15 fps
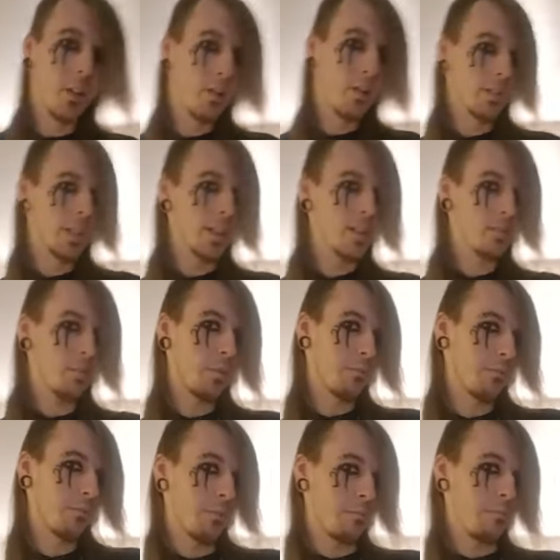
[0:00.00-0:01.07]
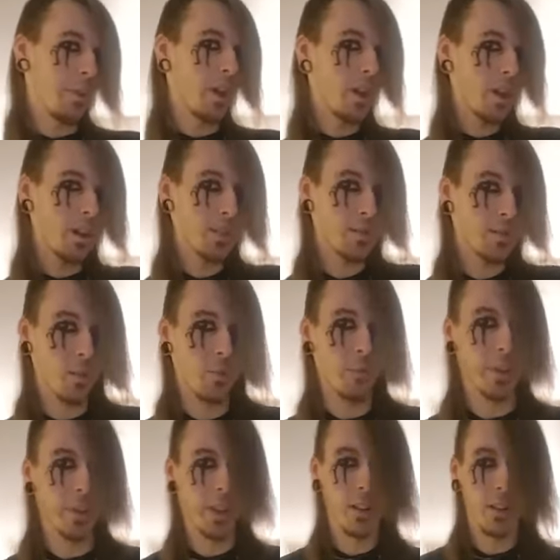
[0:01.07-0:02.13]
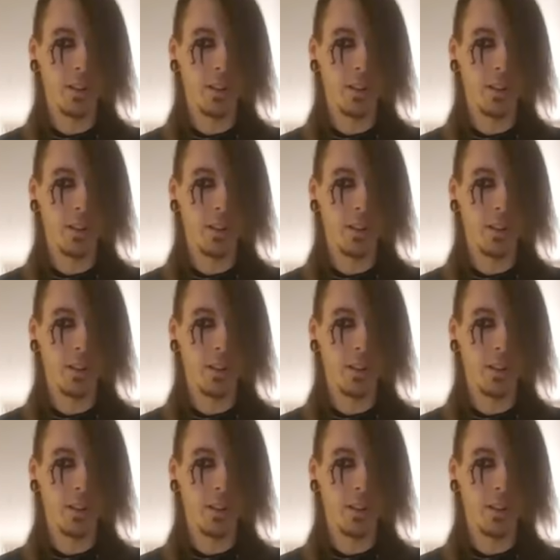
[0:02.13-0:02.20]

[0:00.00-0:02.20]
or that's what my boss told me.